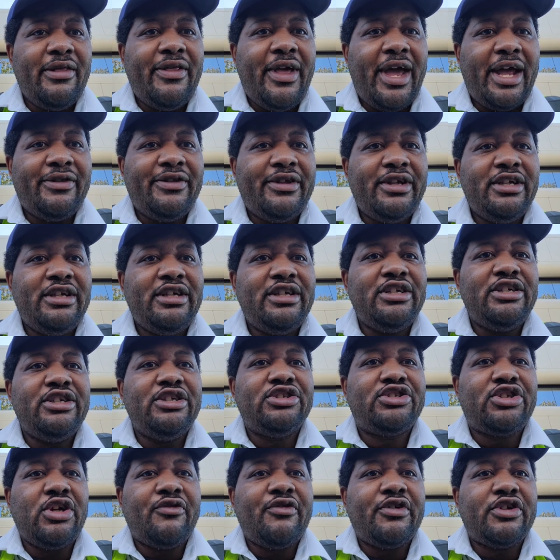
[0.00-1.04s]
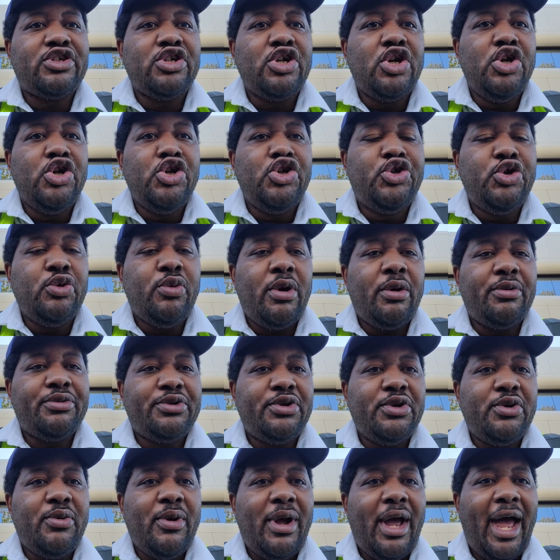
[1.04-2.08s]
that the Surface Duo
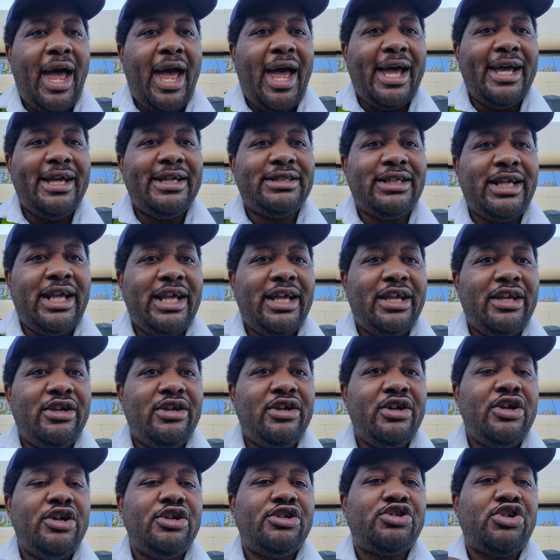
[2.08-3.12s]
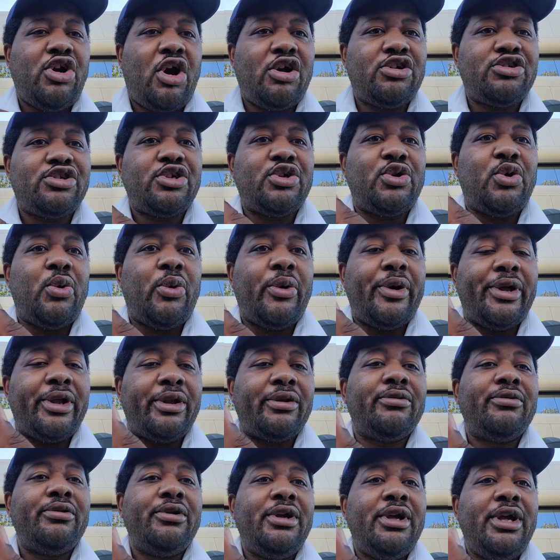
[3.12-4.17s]
2 has a charging
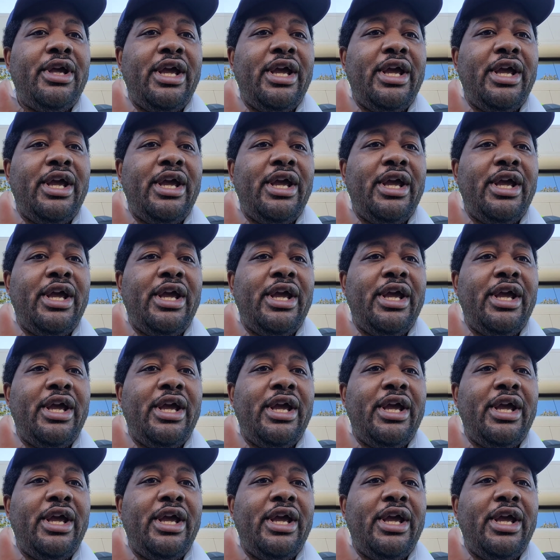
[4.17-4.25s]
coil